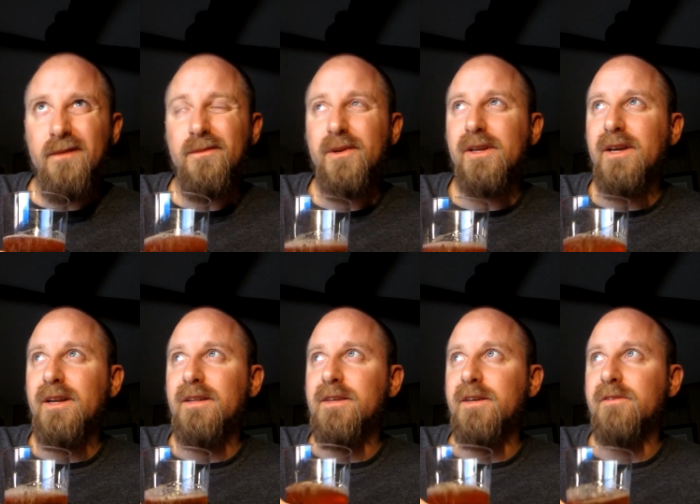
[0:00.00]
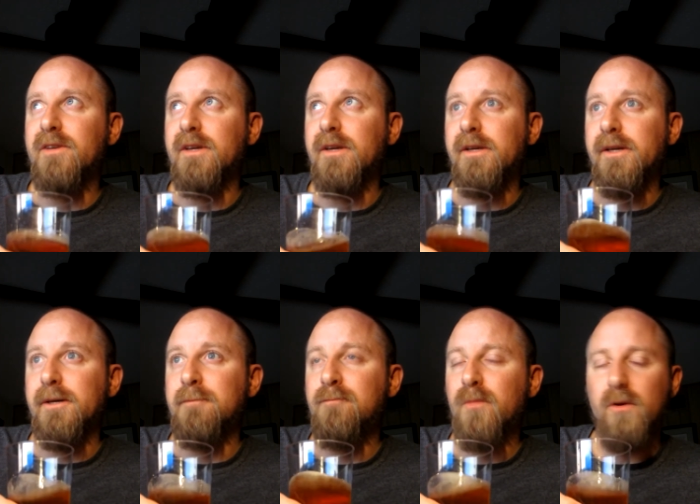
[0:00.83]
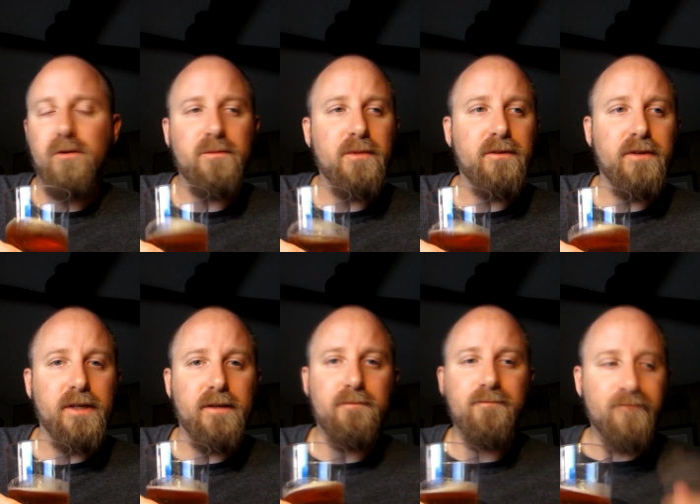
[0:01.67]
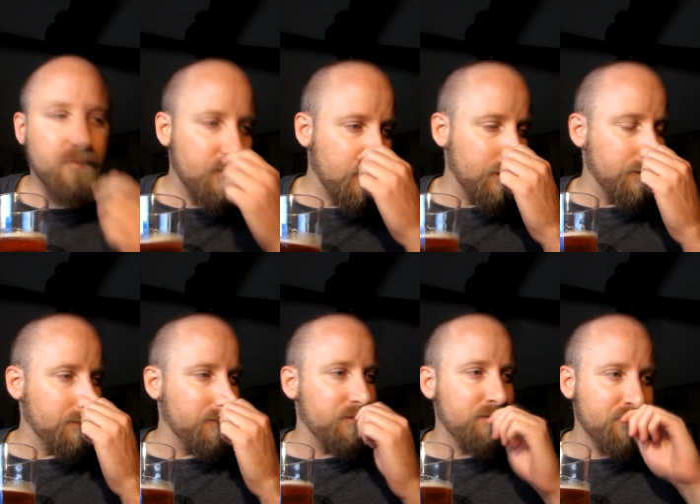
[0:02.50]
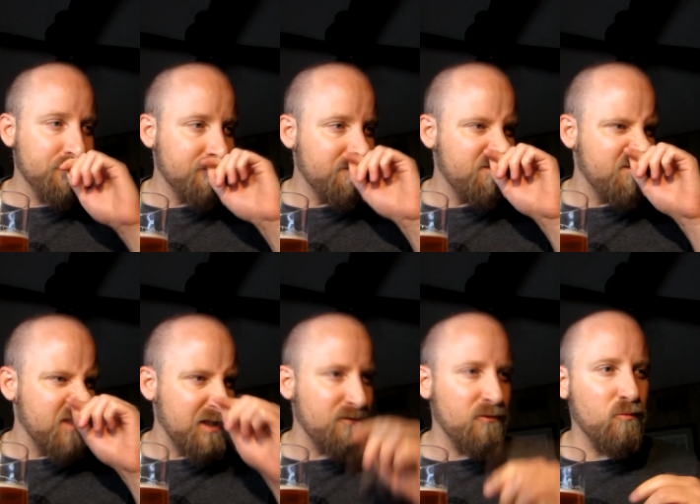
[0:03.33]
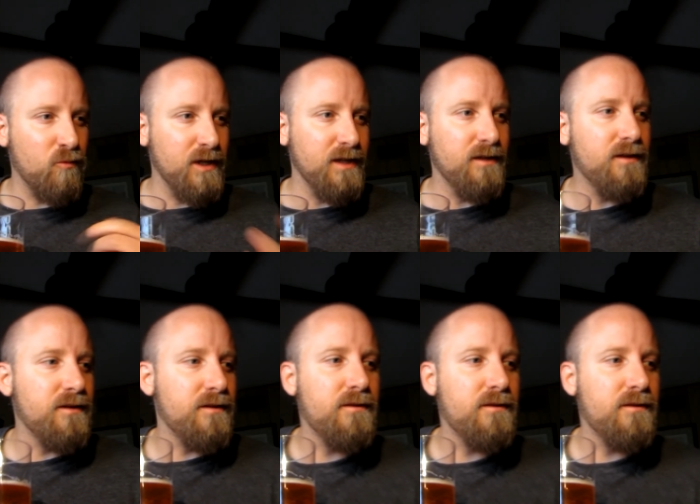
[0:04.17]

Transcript: But it kind of tastes like a, uh, or smells like um, kind of a weak,